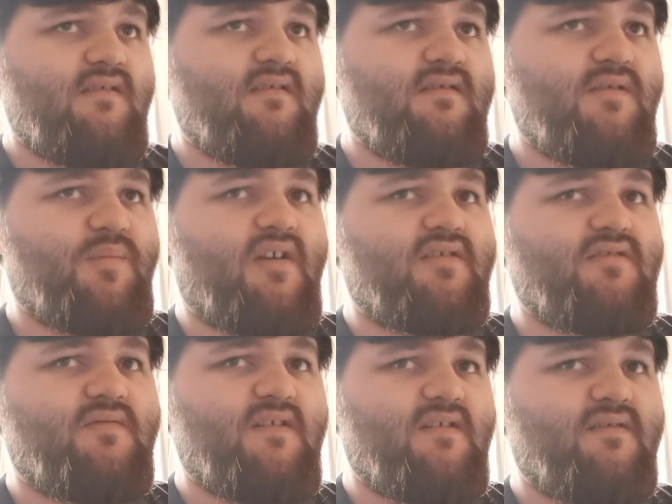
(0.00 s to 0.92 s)
some
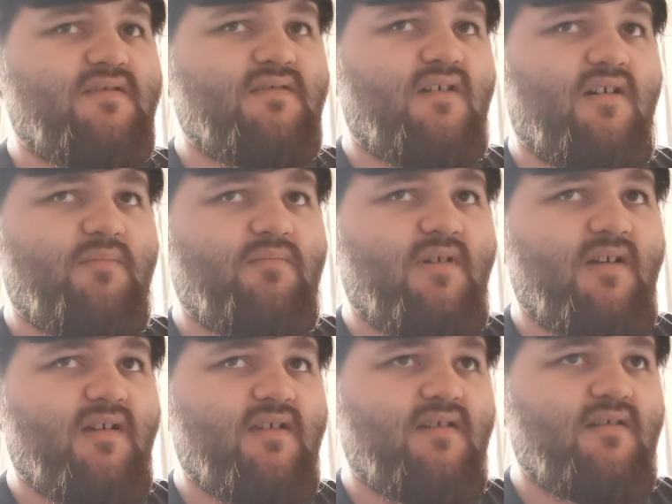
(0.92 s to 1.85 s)
actual videos on
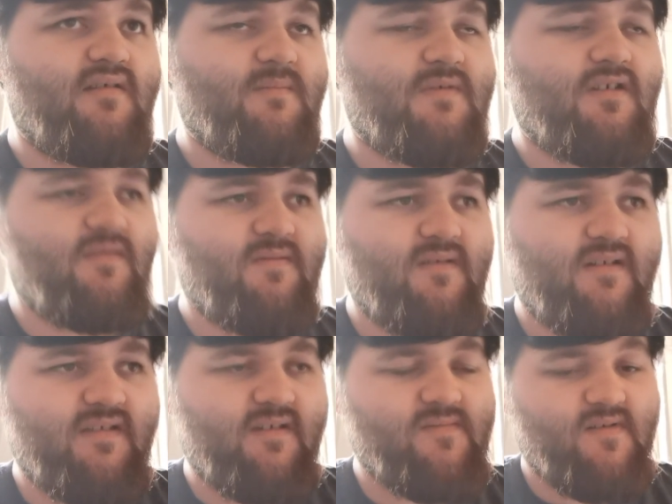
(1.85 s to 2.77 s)
my software
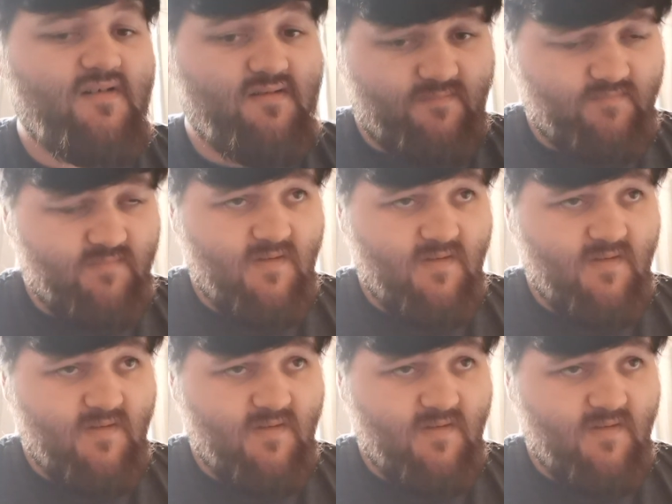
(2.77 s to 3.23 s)
that I've got.